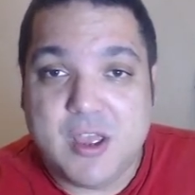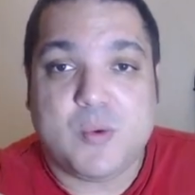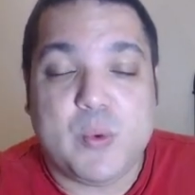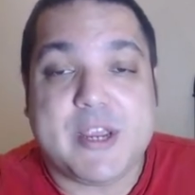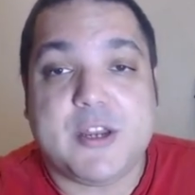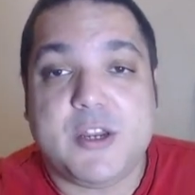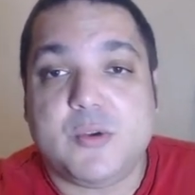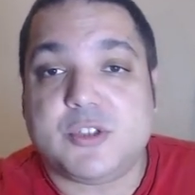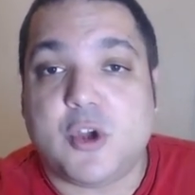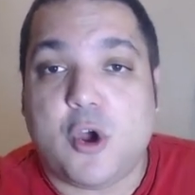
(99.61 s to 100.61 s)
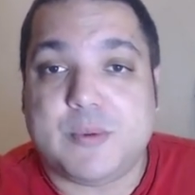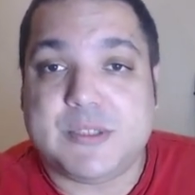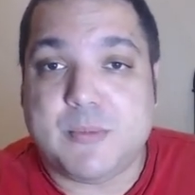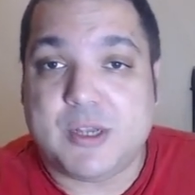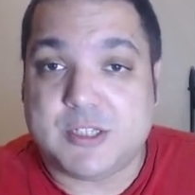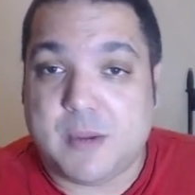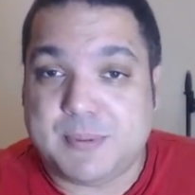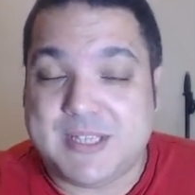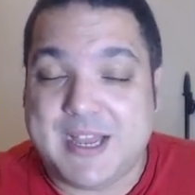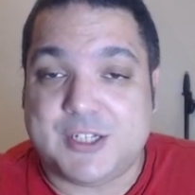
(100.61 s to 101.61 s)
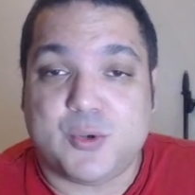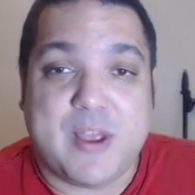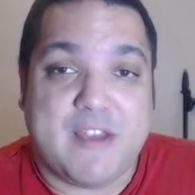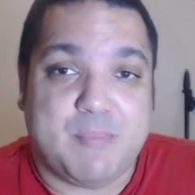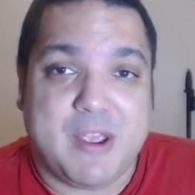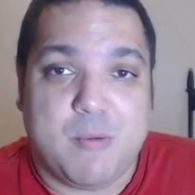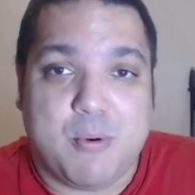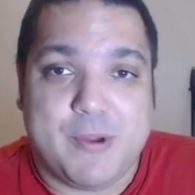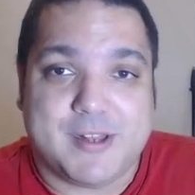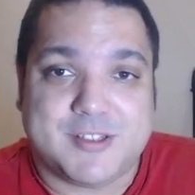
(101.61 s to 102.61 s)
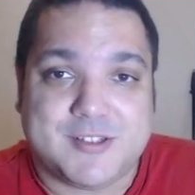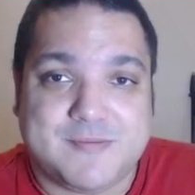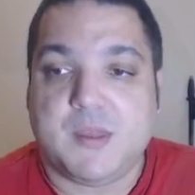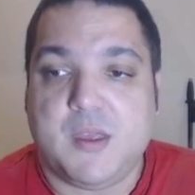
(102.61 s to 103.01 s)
we can use to optimise our potential FPL points.